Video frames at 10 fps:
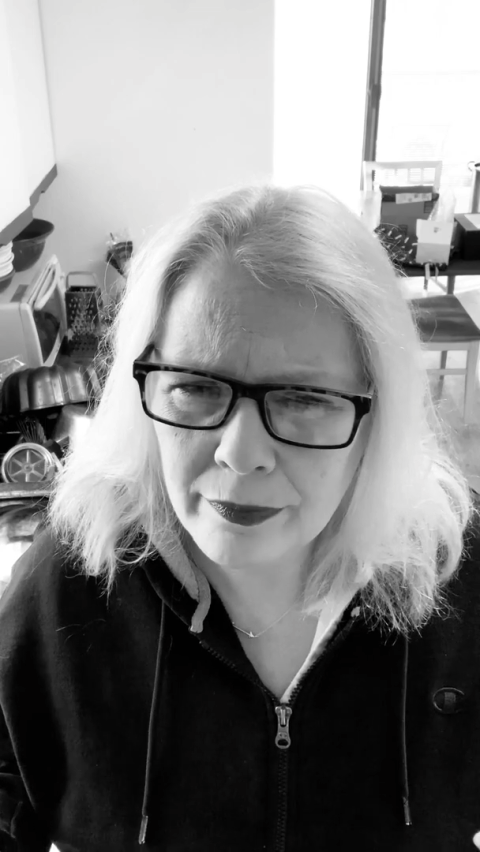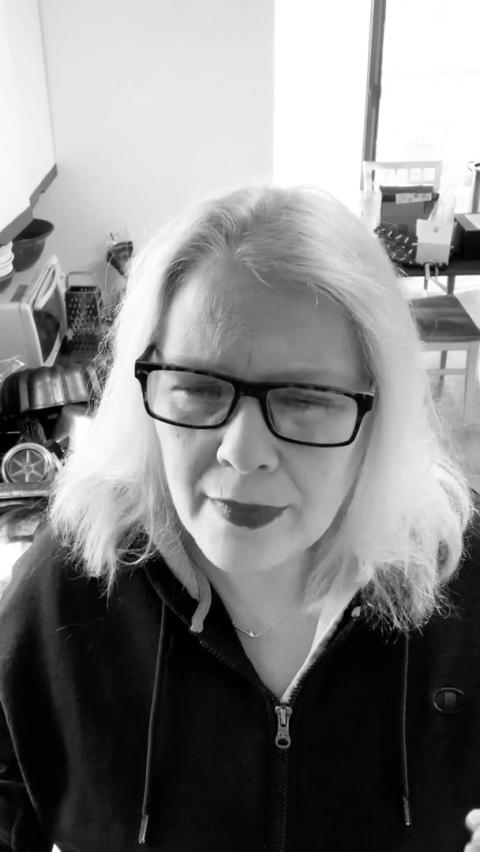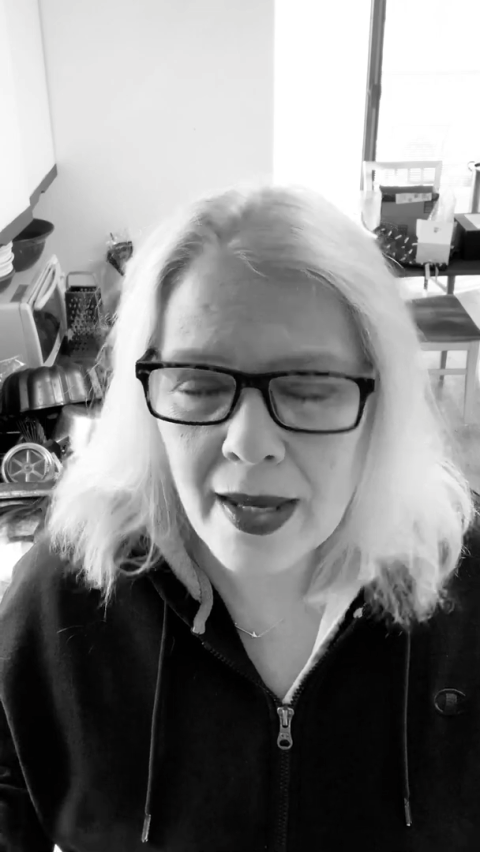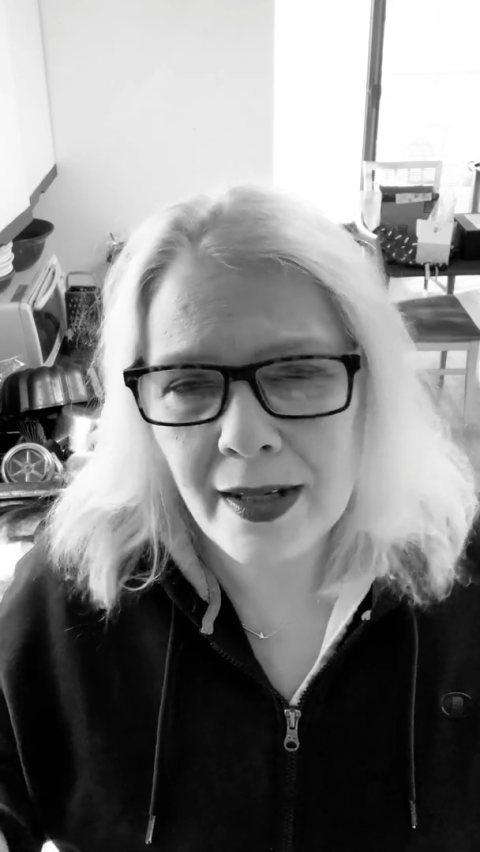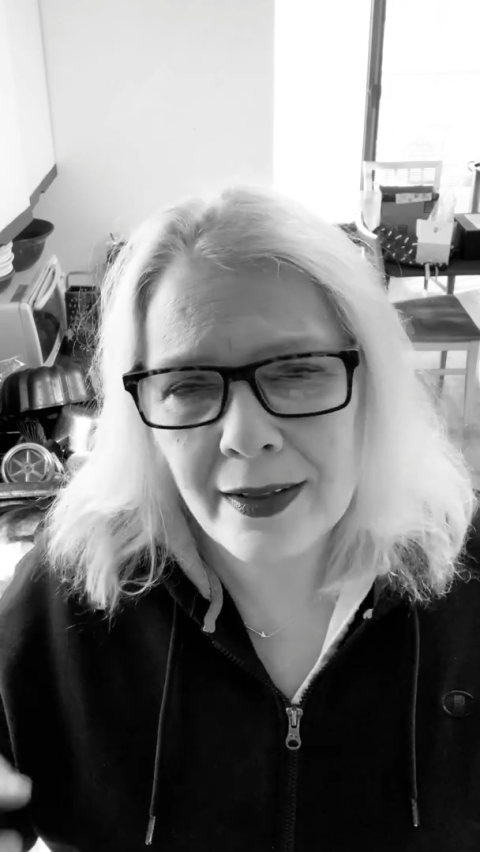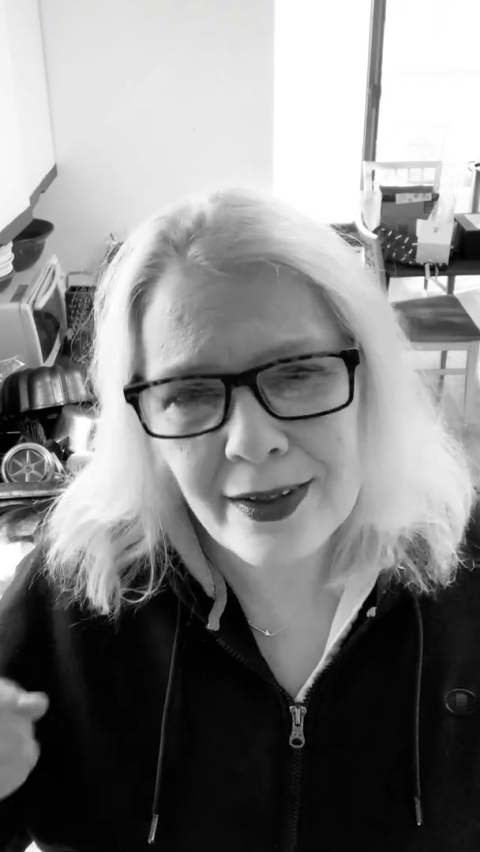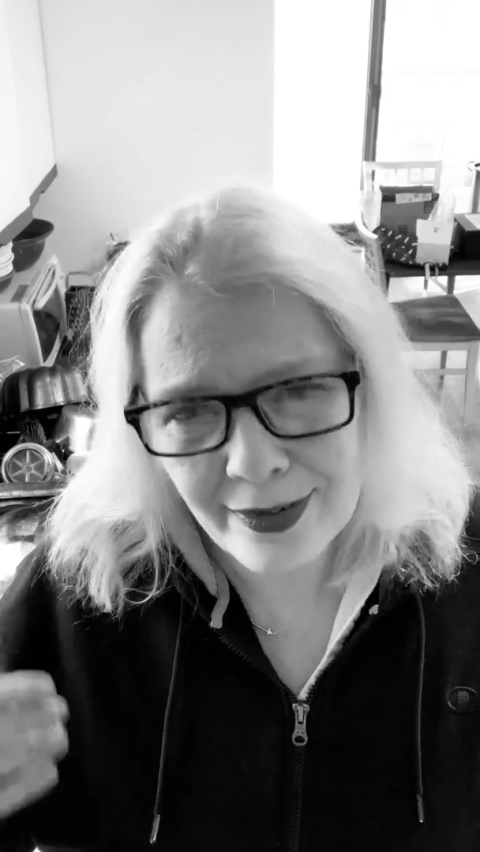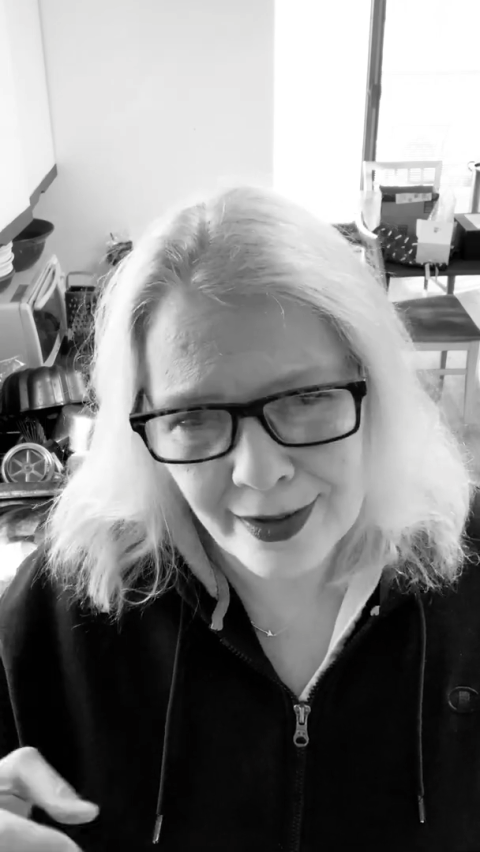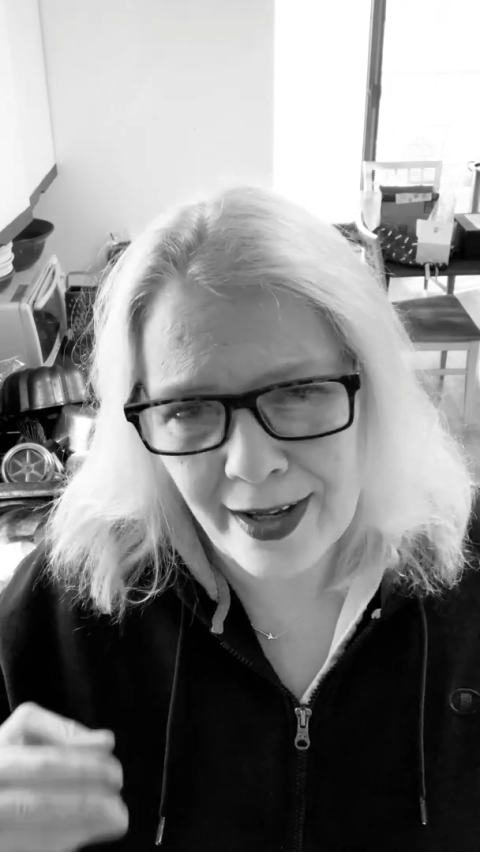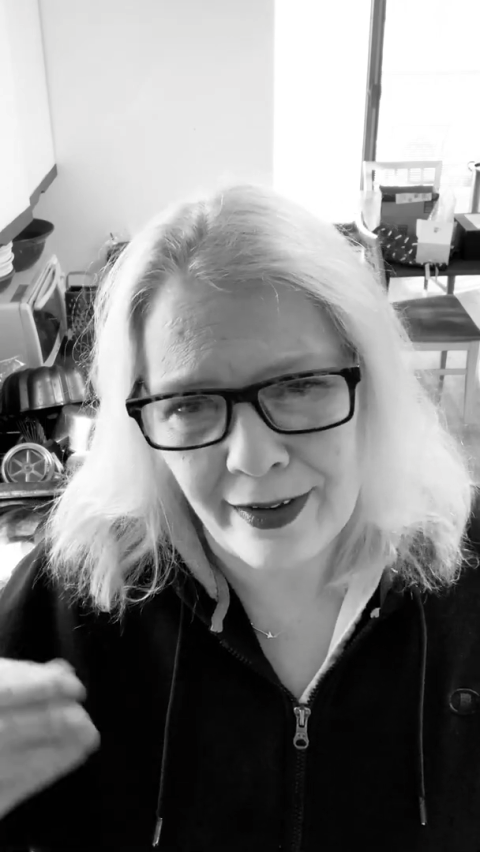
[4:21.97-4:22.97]
and it
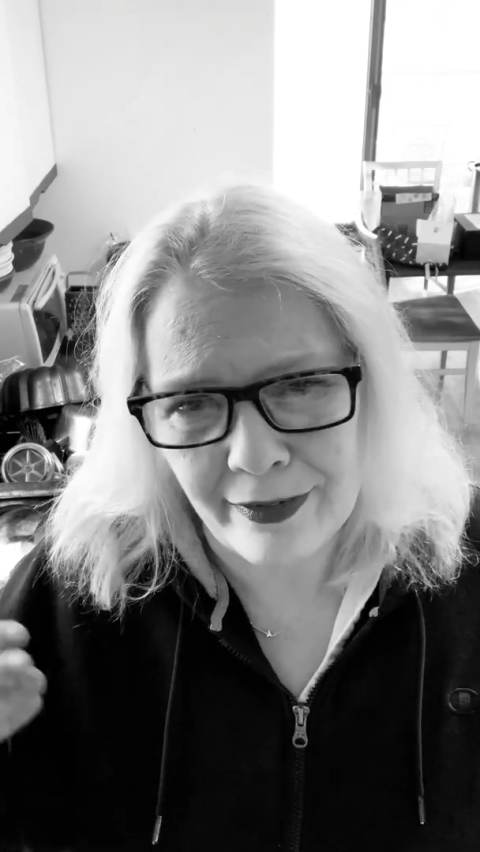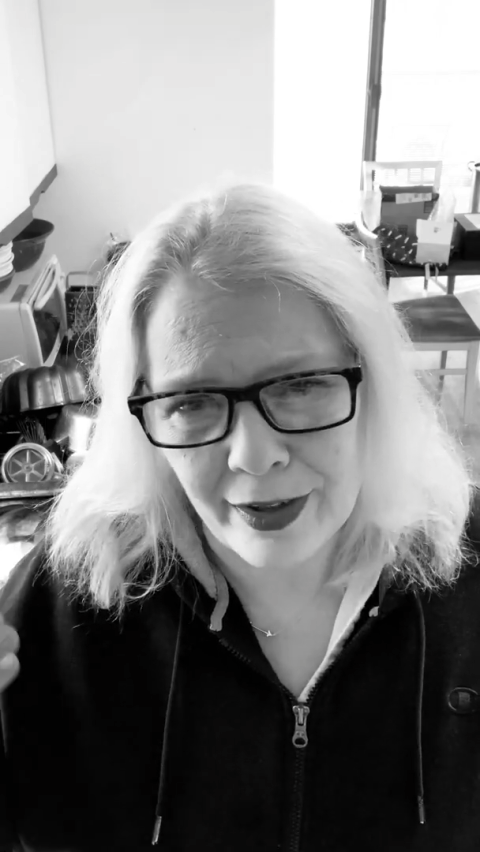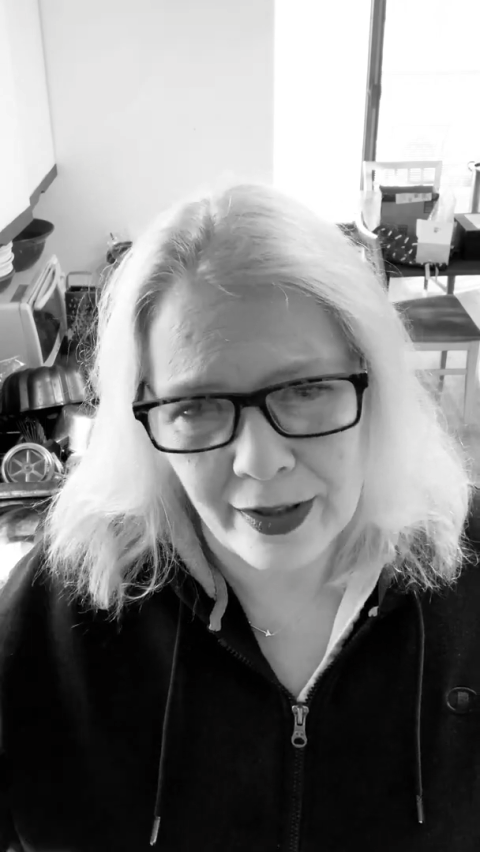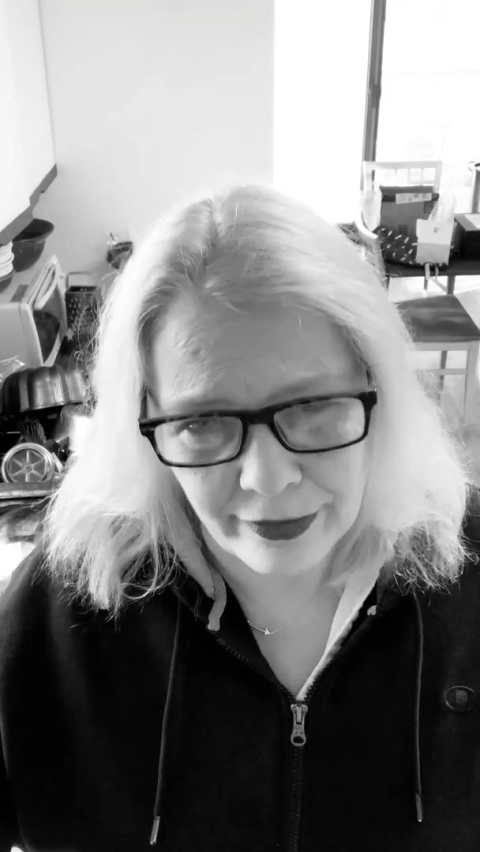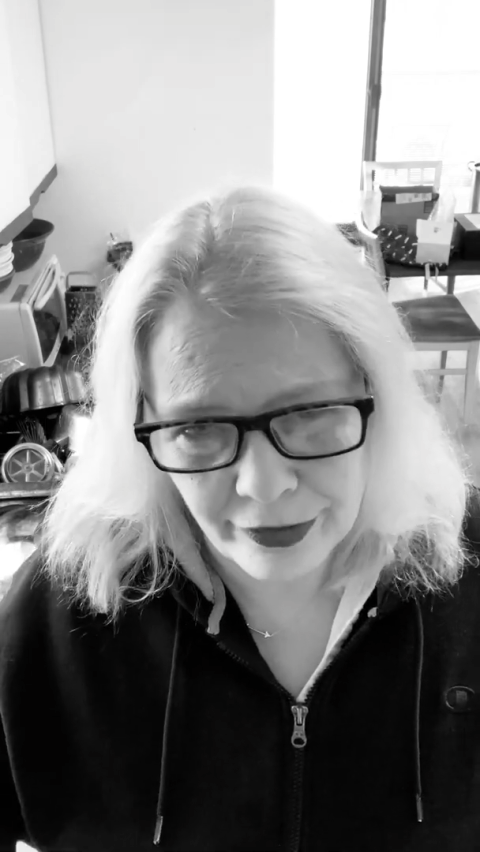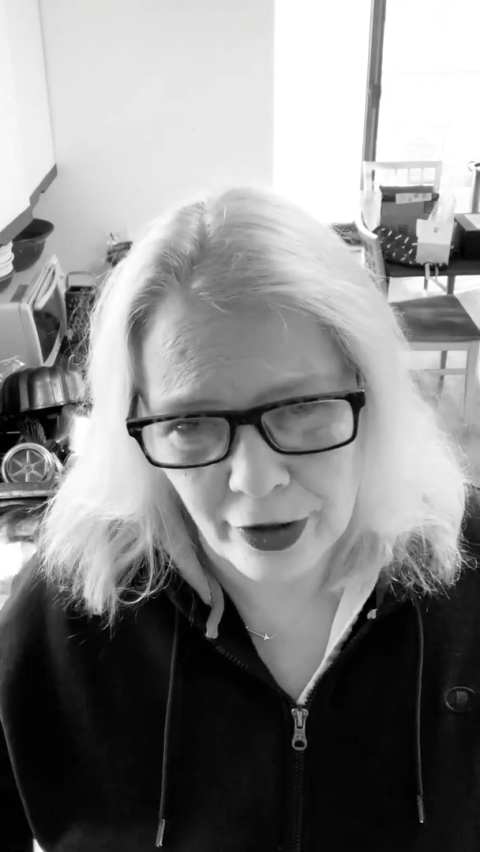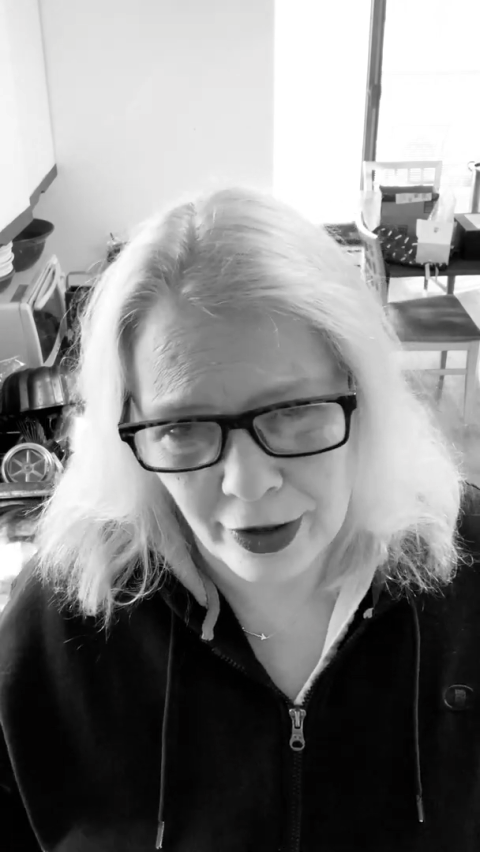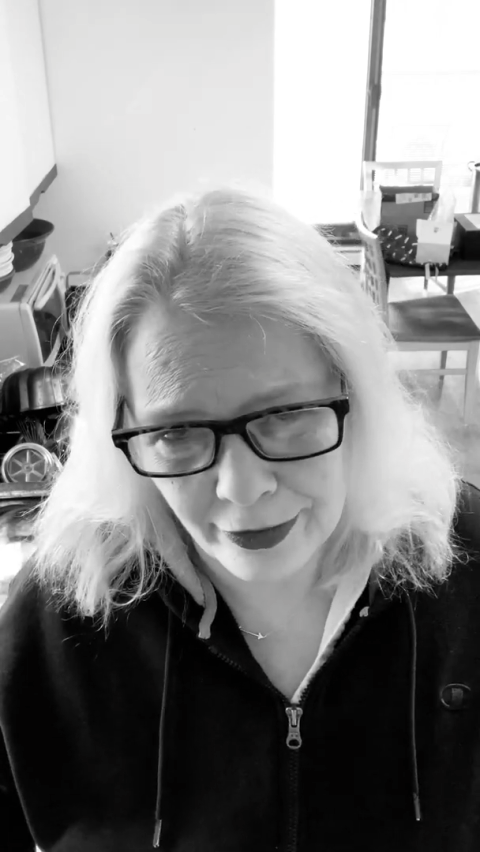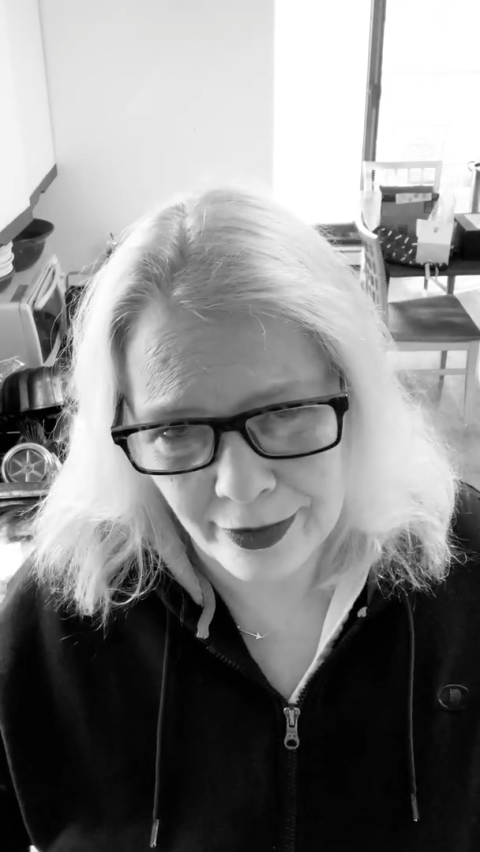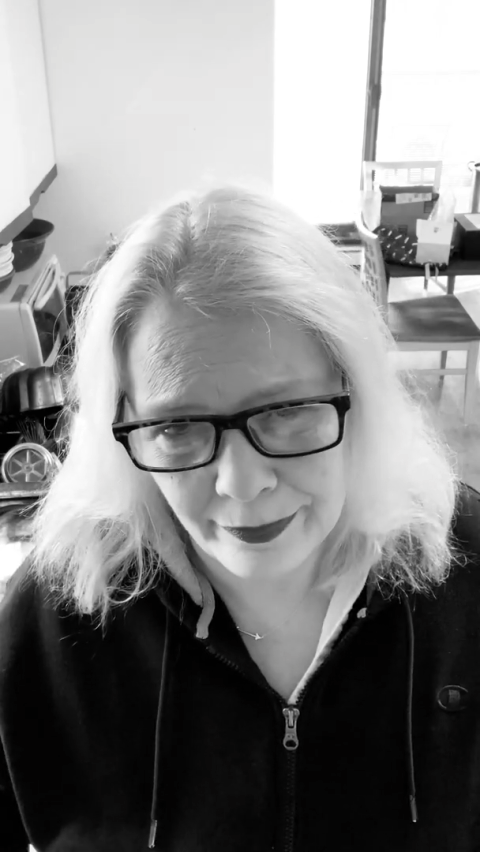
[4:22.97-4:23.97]
doesn't have enough salt.